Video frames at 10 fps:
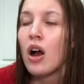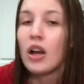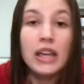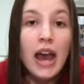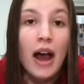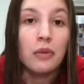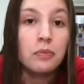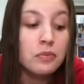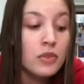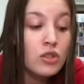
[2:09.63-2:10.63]
Yeah,
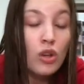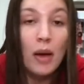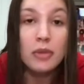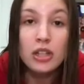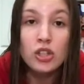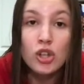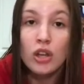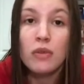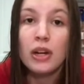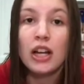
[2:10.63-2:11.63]
so I'm gonna show
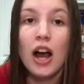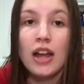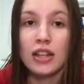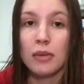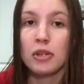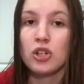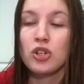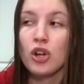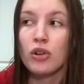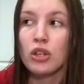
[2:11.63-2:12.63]
you what I got, and then I'm gonna
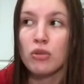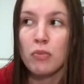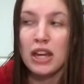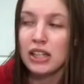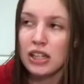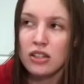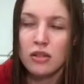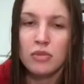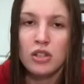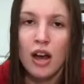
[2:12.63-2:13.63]
show you making
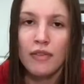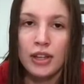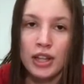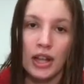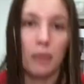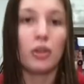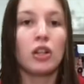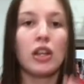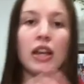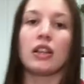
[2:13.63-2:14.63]
some stuff, and then I'm
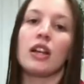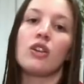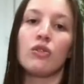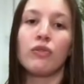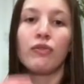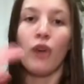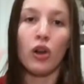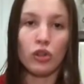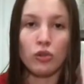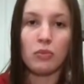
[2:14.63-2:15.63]
gonna like let you
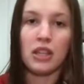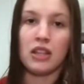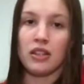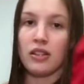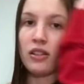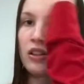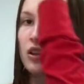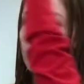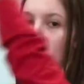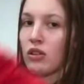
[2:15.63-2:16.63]
follow me
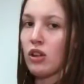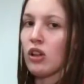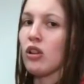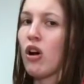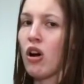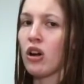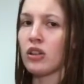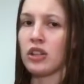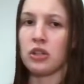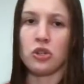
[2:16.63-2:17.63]

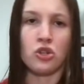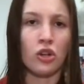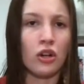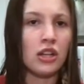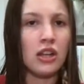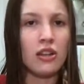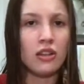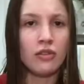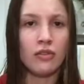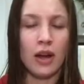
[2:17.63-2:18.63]
along this
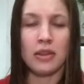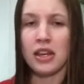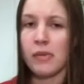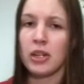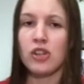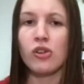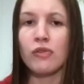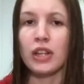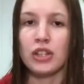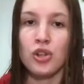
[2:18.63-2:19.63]
journey. I think I'm gonna do
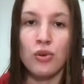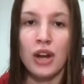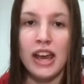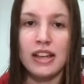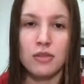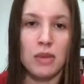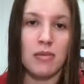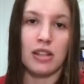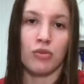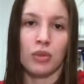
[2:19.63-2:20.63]
it for like 2 days,
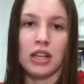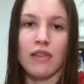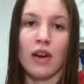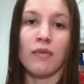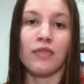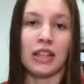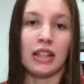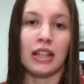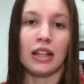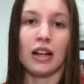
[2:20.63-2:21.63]
maybe three, if I'm
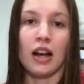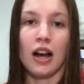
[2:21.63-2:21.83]
feeling